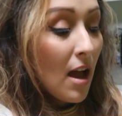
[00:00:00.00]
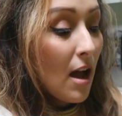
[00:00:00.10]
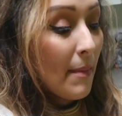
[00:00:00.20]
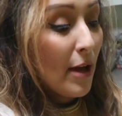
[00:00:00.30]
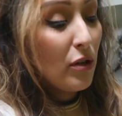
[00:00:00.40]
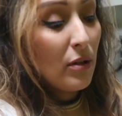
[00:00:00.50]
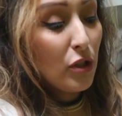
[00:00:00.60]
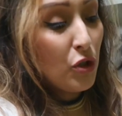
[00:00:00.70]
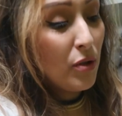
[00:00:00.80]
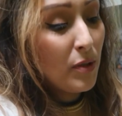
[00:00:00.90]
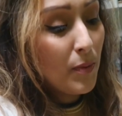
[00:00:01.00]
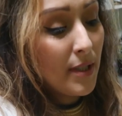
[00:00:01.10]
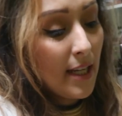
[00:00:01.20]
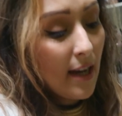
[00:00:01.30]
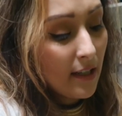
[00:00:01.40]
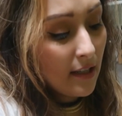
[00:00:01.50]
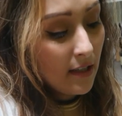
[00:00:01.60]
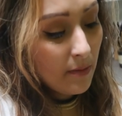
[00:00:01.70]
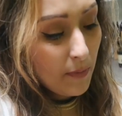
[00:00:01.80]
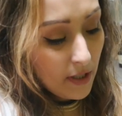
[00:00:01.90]
Um, I do this with
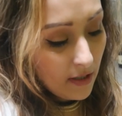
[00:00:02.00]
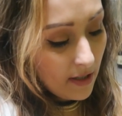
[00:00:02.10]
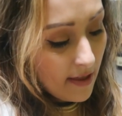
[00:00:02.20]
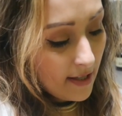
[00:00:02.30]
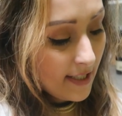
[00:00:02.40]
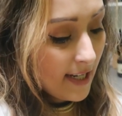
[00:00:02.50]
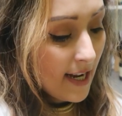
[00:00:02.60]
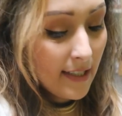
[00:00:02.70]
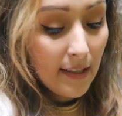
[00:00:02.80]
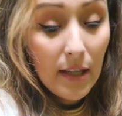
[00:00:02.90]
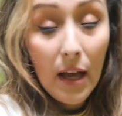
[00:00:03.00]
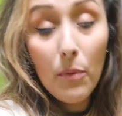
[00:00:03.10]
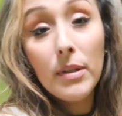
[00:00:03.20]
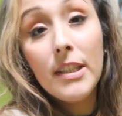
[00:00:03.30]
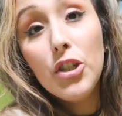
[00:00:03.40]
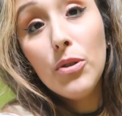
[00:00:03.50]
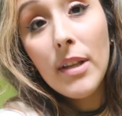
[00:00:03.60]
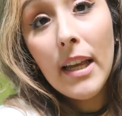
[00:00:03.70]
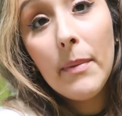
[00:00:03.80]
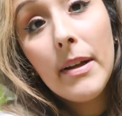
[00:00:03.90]
Ziana and we and then Ziana asks us what did you
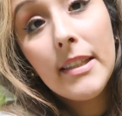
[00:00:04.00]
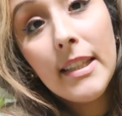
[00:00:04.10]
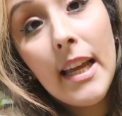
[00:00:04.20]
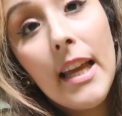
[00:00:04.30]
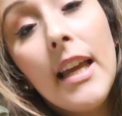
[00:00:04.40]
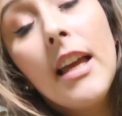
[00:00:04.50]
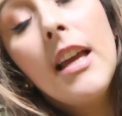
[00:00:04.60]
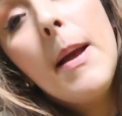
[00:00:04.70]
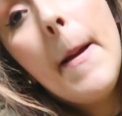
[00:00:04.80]
like about today